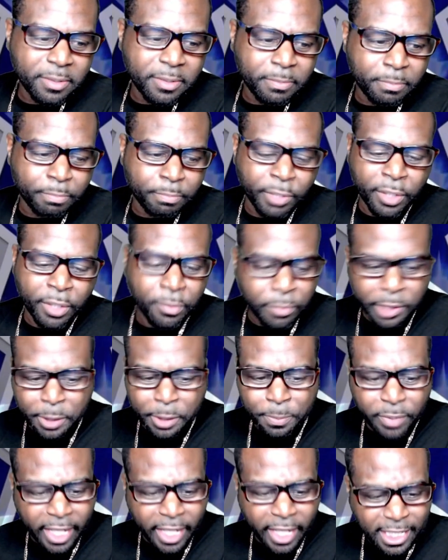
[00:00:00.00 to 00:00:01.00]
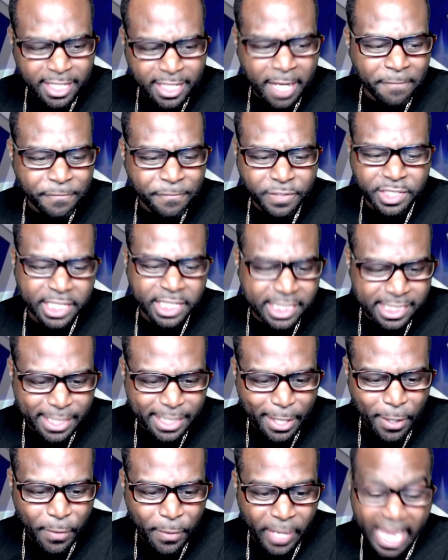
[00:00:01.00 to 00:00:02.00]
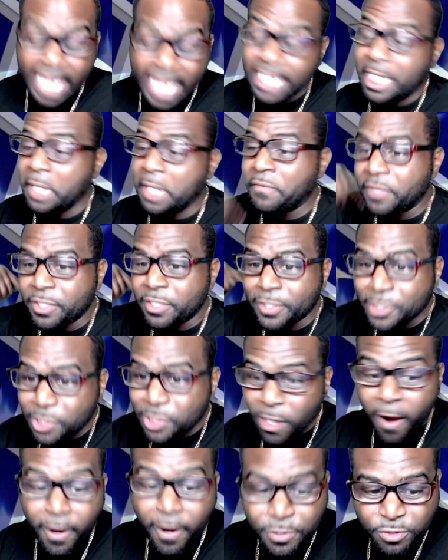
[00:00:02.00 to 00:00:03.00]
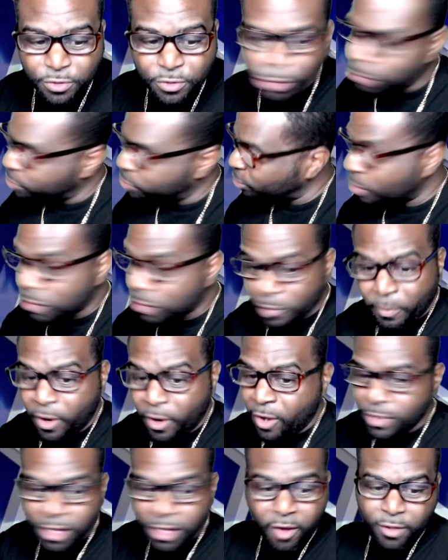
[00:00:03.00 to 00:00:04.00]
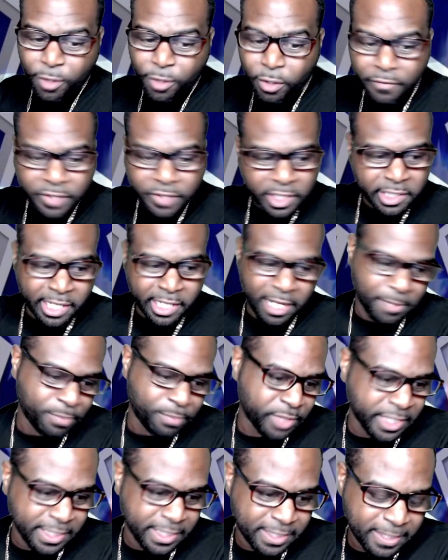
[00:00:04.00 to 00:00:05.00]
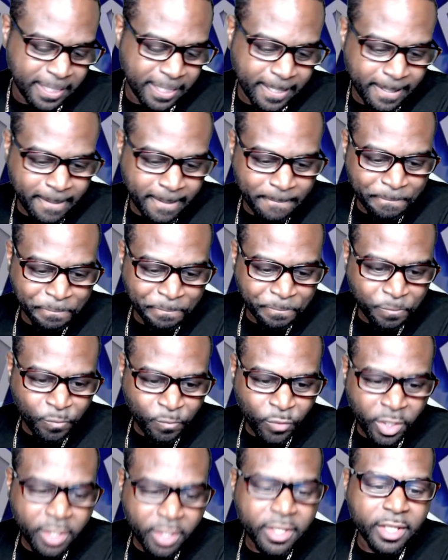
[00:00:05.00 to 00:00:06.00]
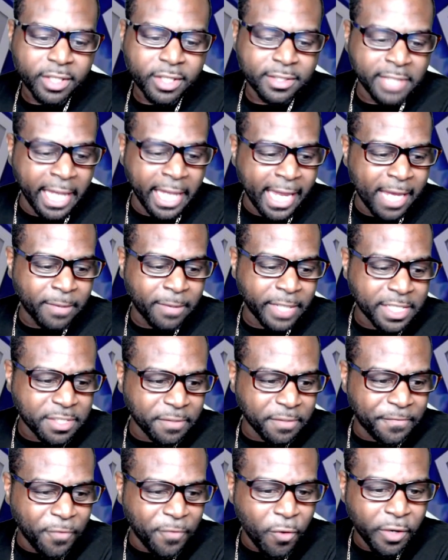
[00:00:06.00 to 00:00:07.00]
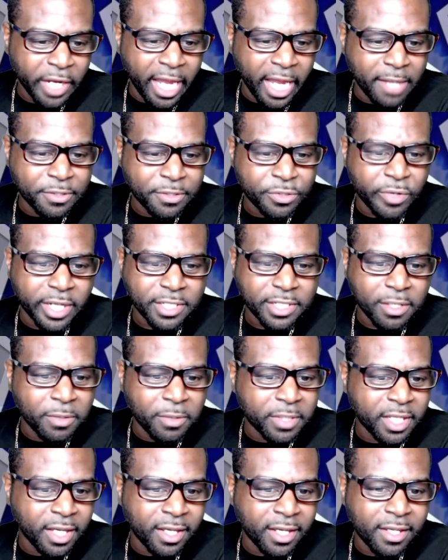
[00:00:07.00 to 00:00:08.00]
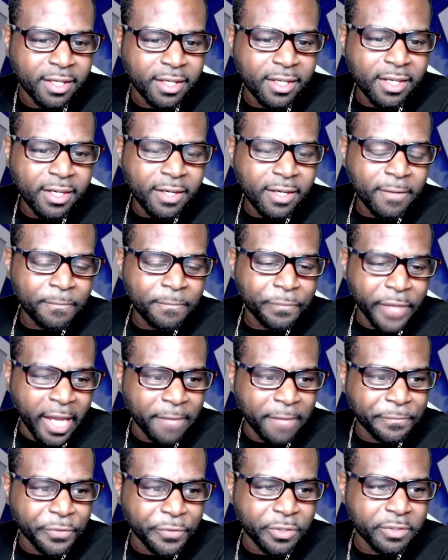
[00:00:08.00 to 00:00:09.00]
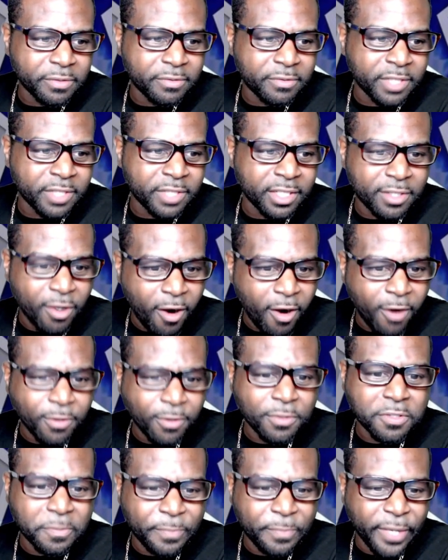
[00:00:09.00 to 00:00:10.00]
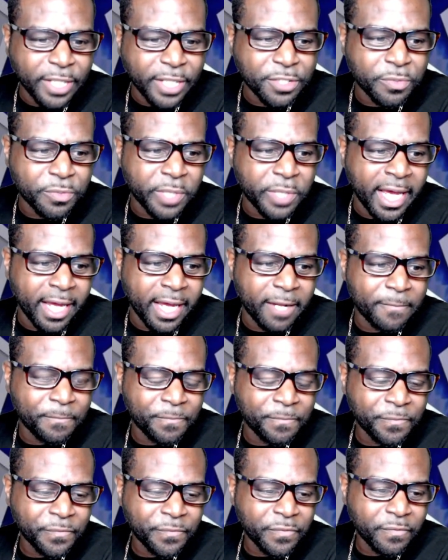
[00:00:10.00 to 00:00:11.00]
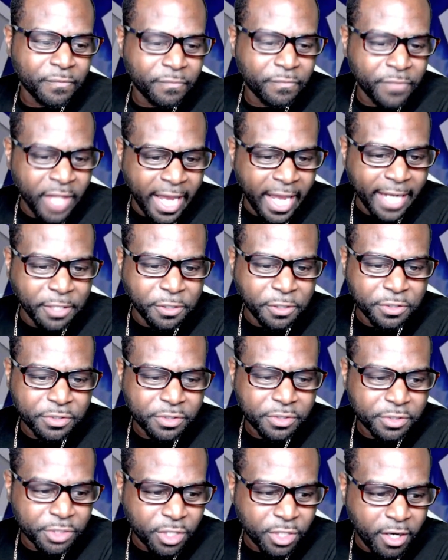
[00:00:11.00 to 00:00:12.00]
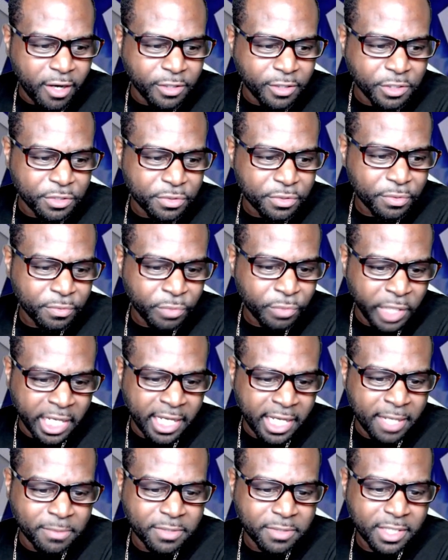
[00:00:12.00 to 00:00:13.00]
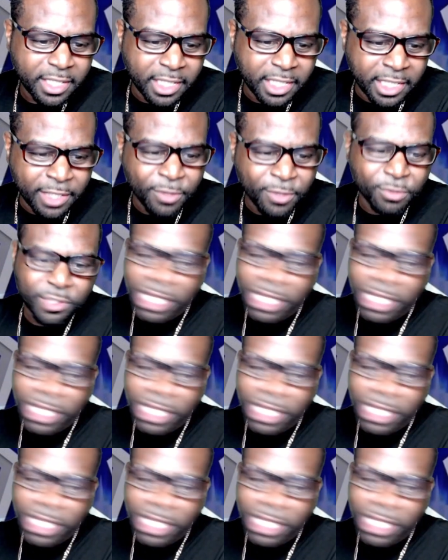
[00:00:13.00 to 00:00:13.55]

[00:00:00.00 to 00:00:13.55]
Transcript: But when you play San Francisco and even the Chargers who throw the ball all over the damn place. Damn, that's a four game stretch. Okay. After the Cardinals and Patriots, we got Niners, Chargers, Rams, Eagles.